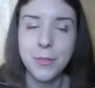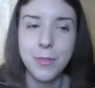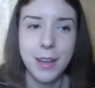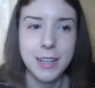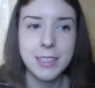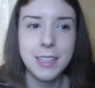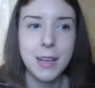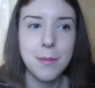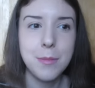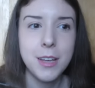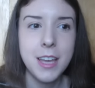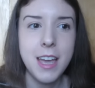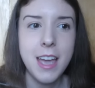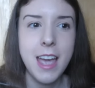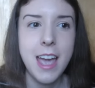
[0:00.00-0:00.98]
Fight Club.
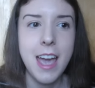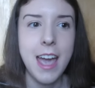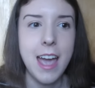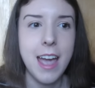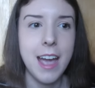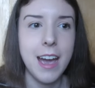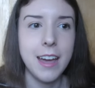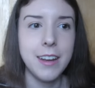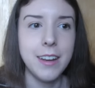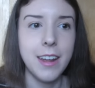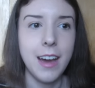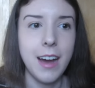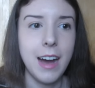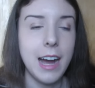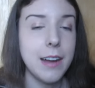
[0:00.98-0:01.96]
And
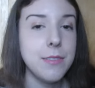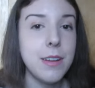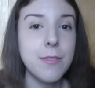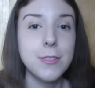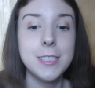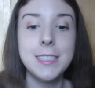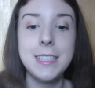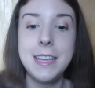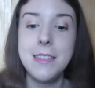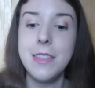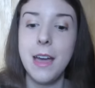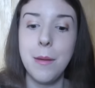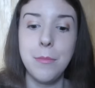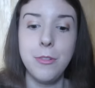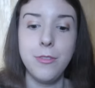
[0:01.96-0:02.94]
I've never seen
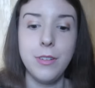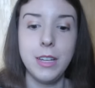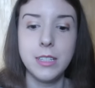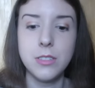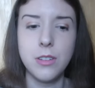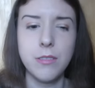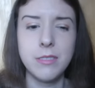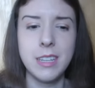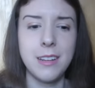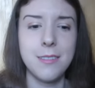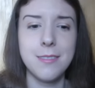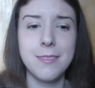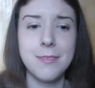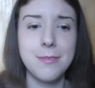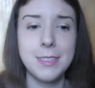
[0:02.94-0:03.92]
that movie, so I was like,
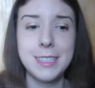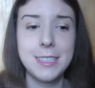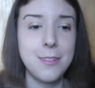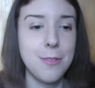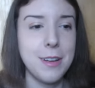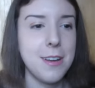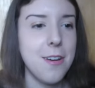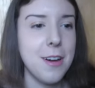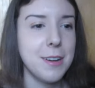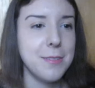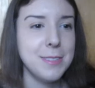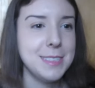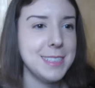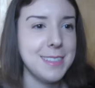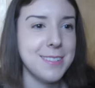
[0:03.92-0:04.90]
what's going on?
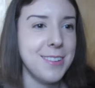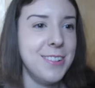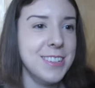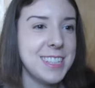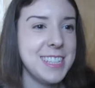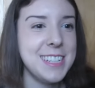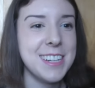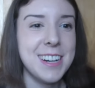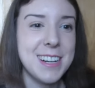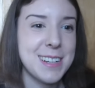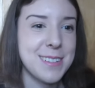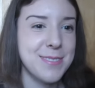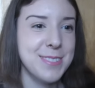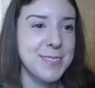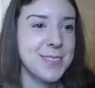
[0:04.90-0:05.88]
What's he
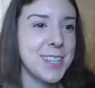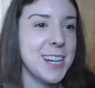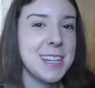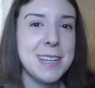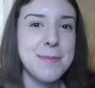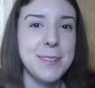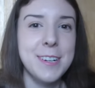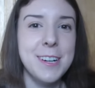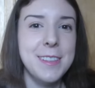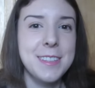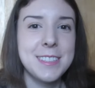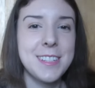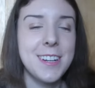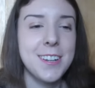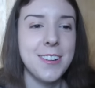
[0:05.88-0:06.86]
talking about on
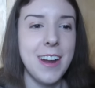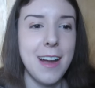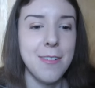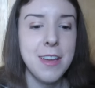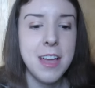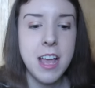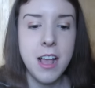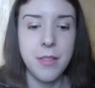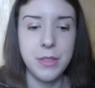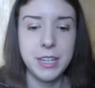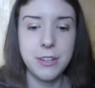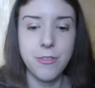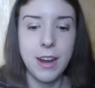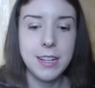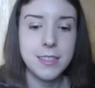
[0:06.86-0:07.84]
this autograph? And then
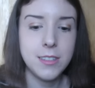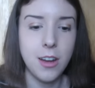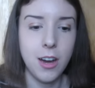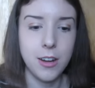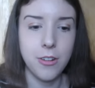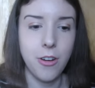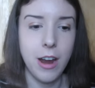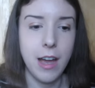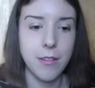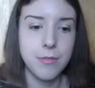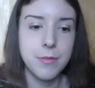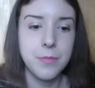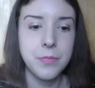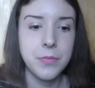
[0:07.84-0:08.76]
he writes the autograph,